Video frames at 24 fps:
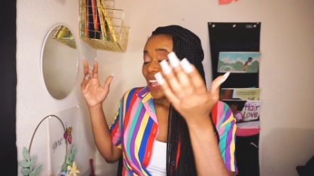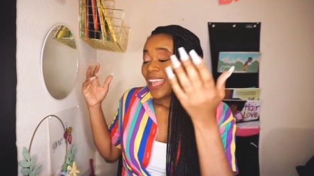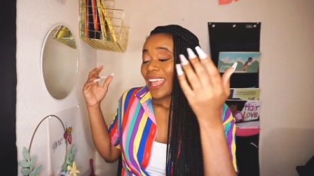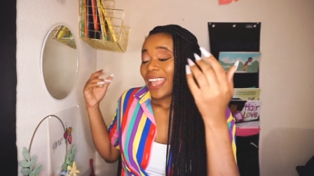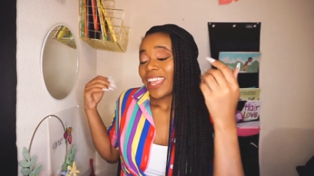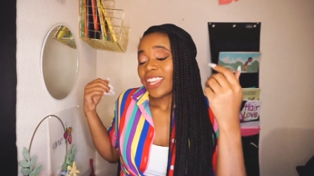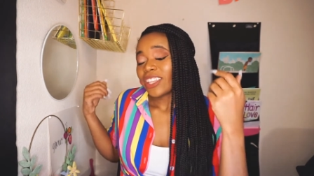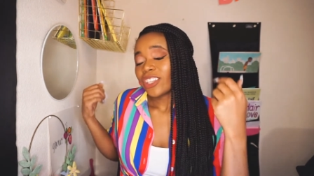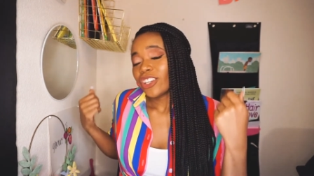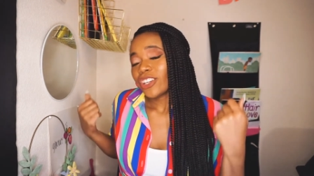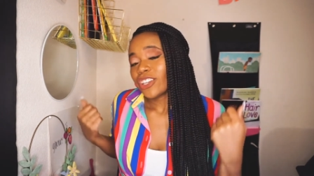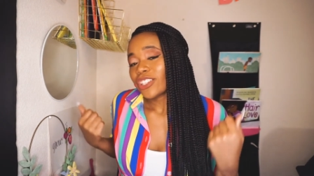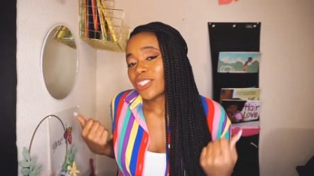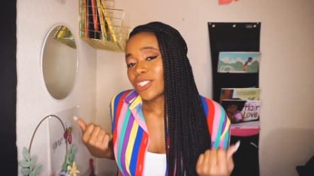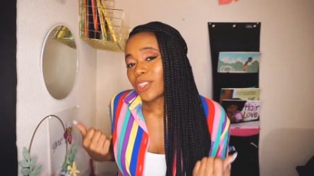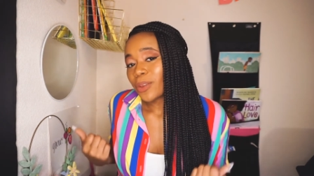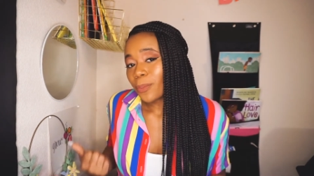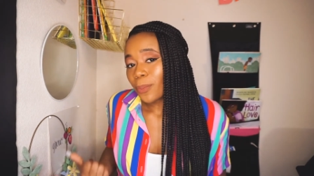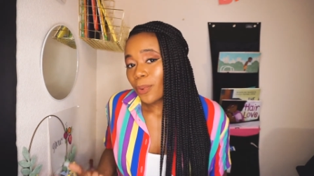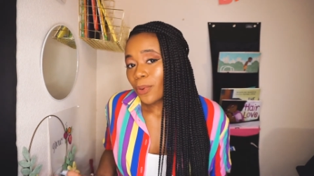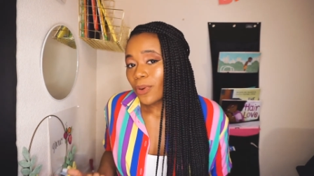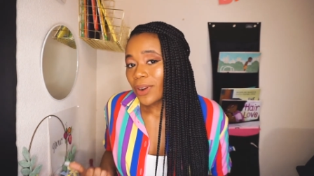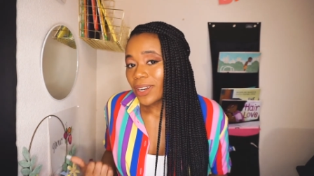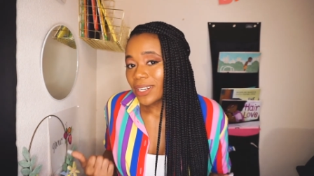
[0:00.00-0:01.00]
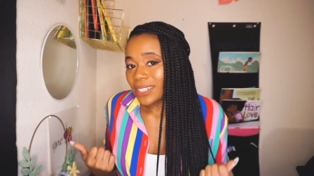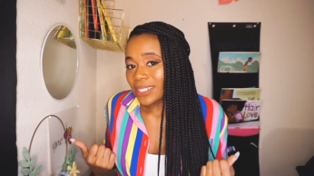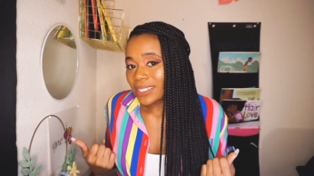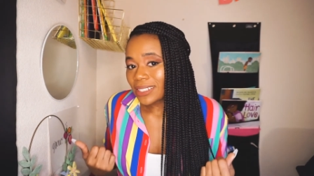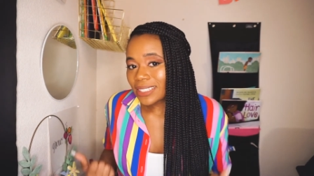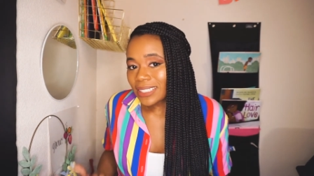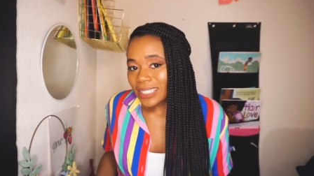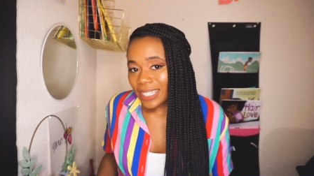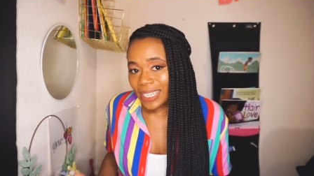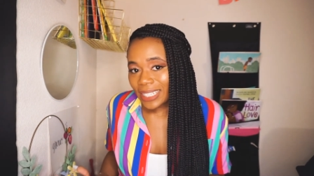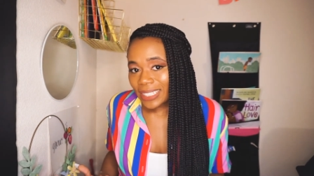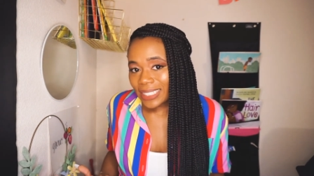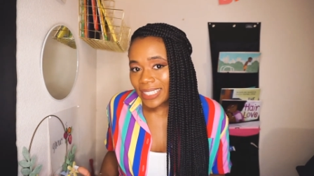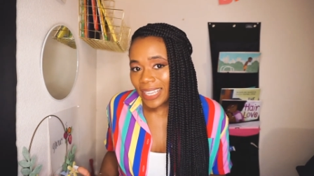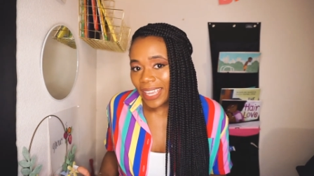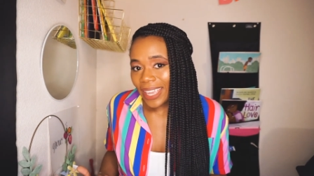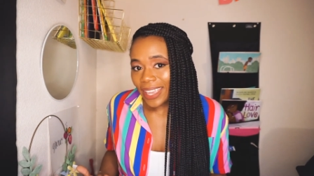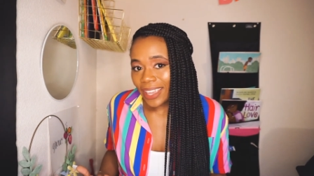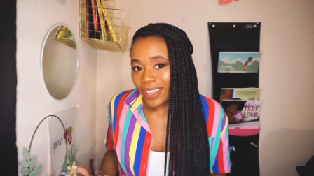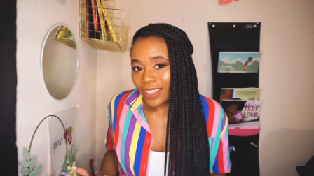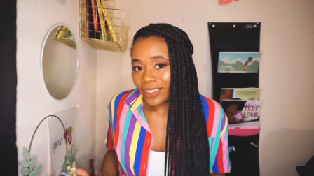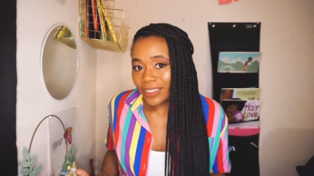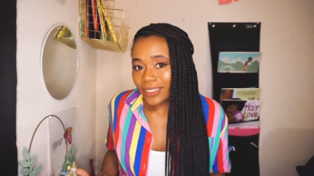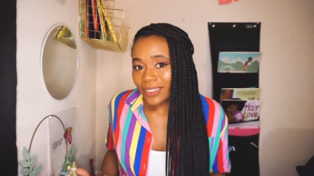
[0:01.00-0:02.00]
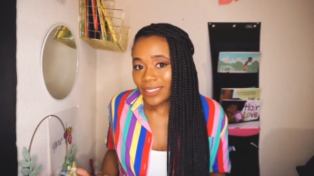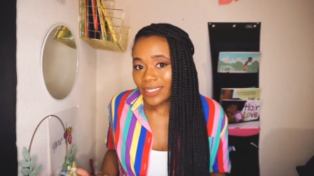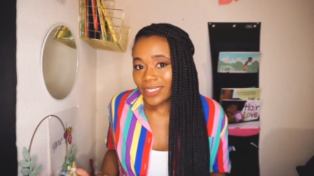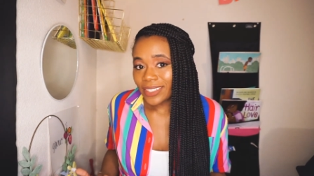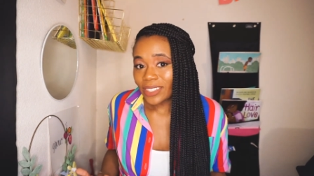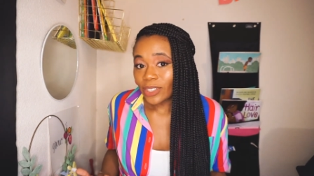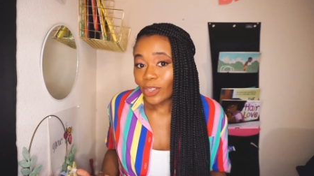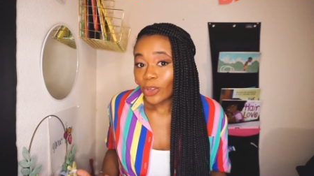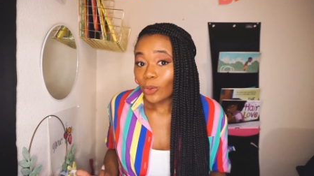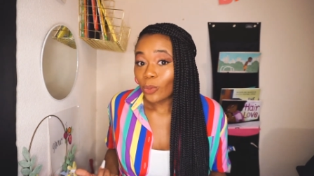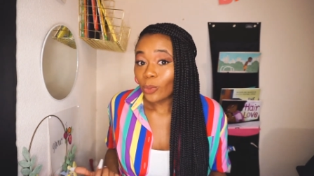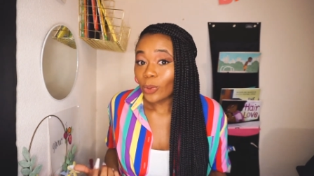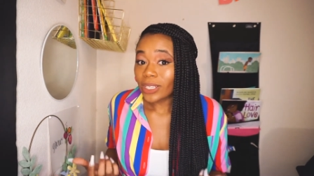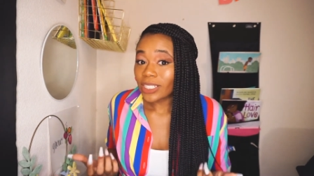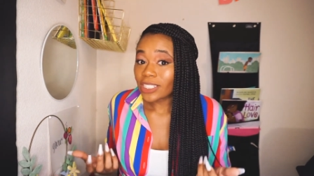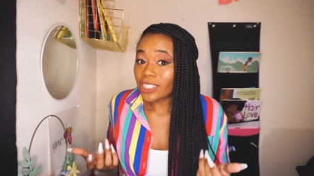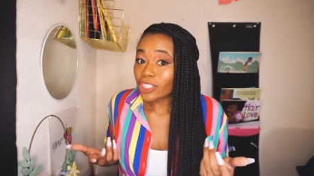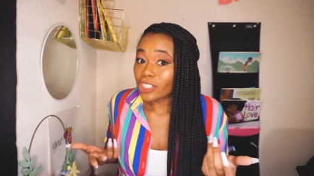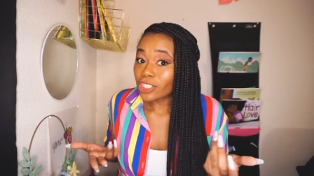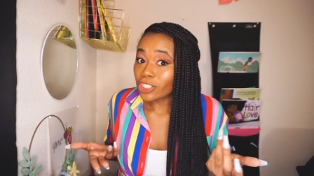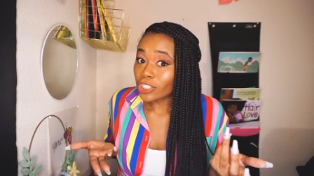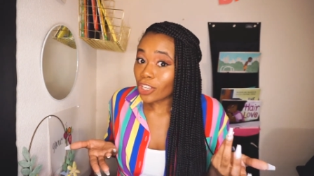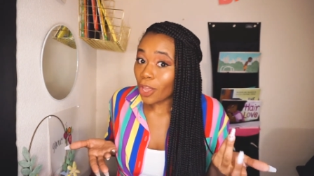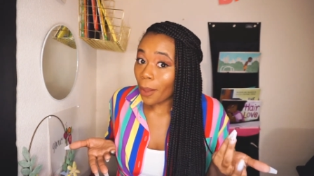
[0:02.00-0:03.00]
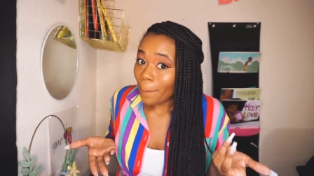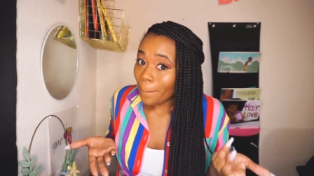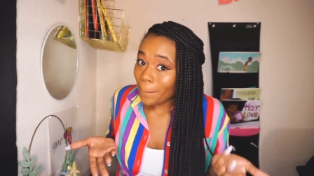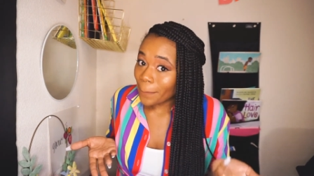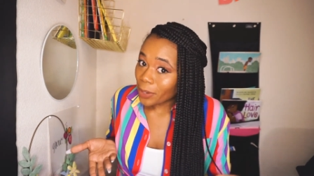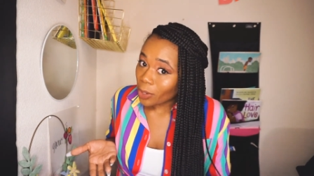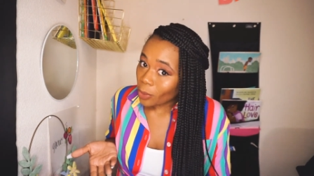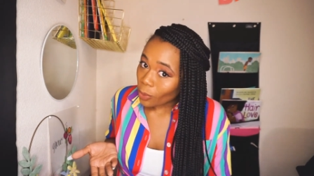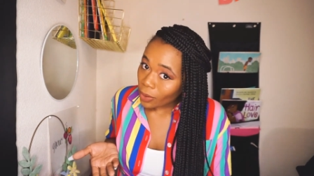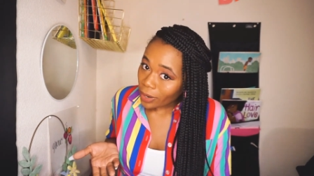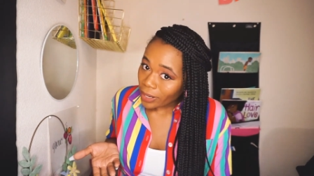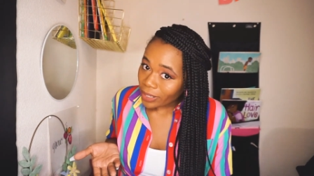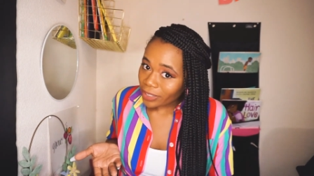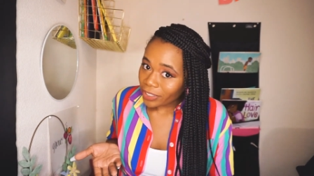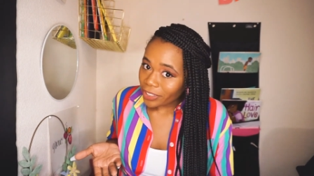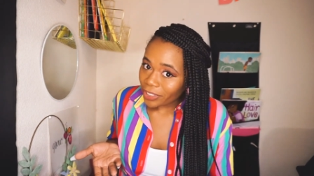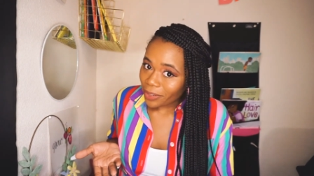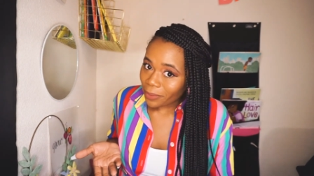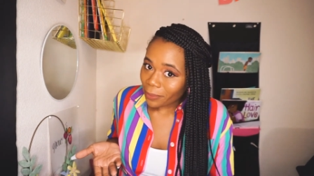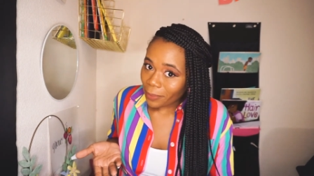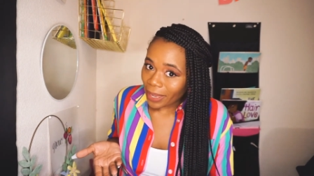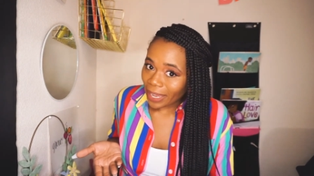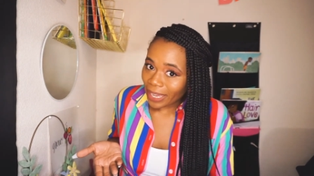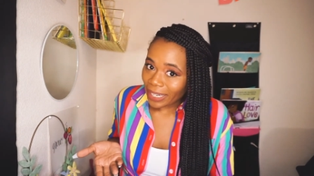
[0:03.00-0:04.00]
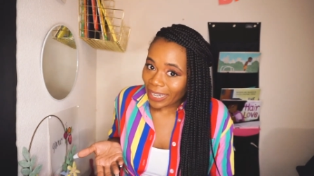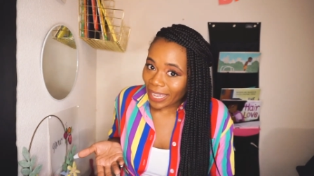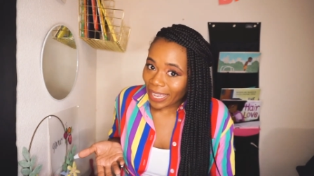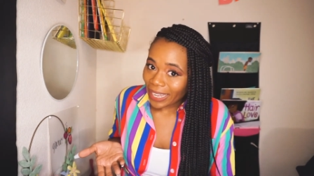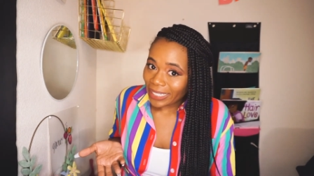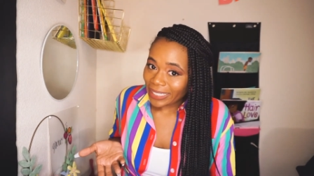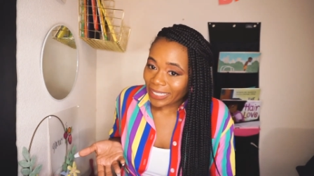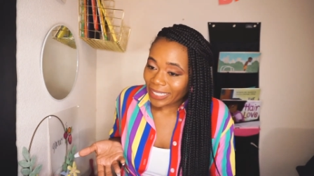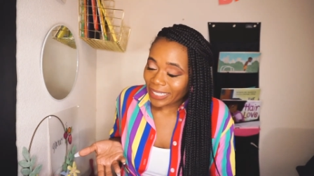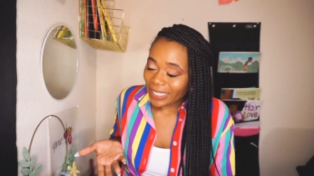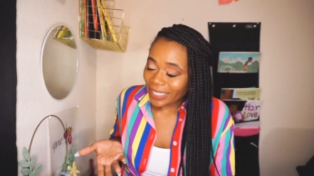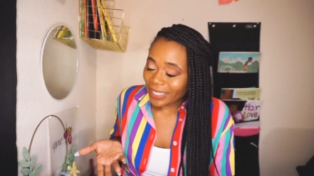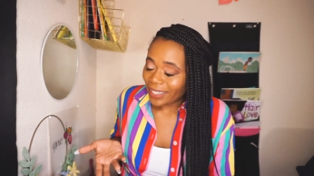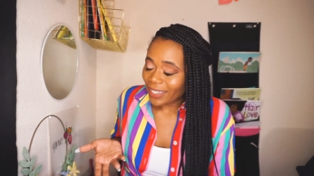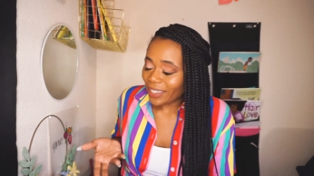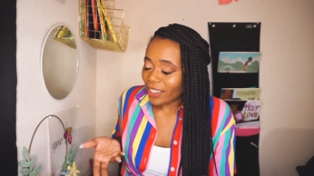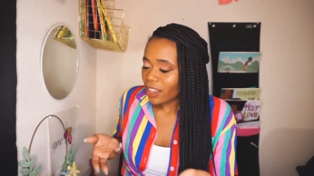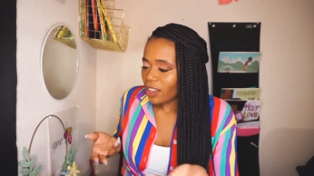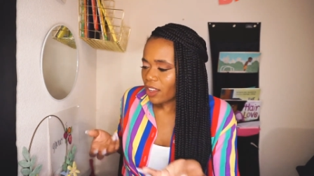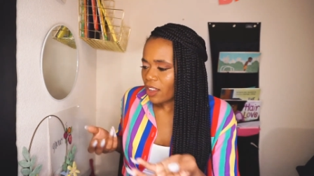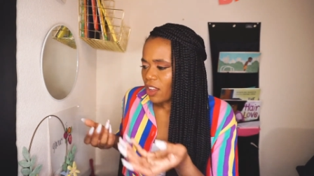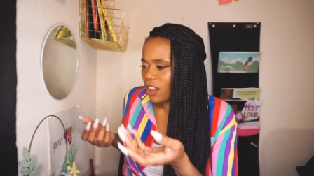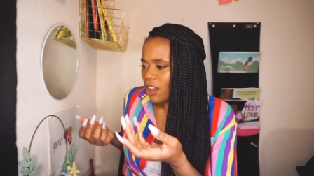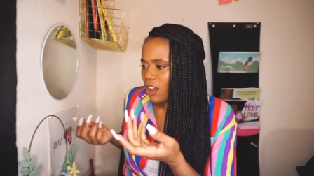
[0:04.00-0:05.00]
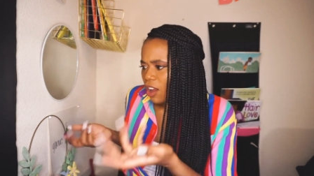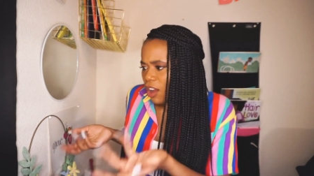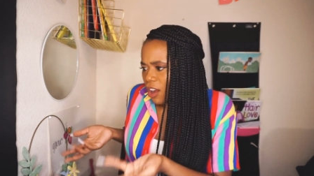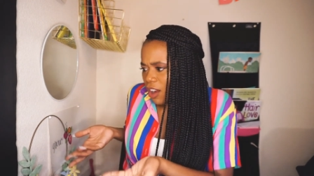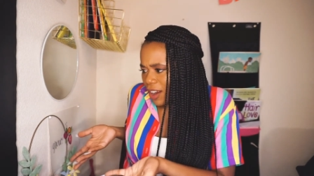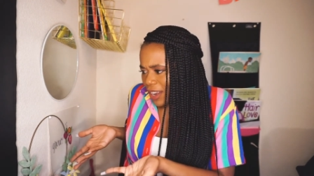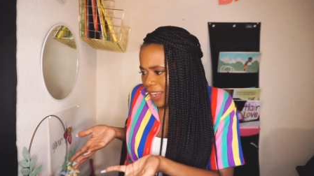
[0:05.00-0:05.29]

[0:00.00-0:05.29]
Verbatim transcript: And your supporting details, which support your main idea, are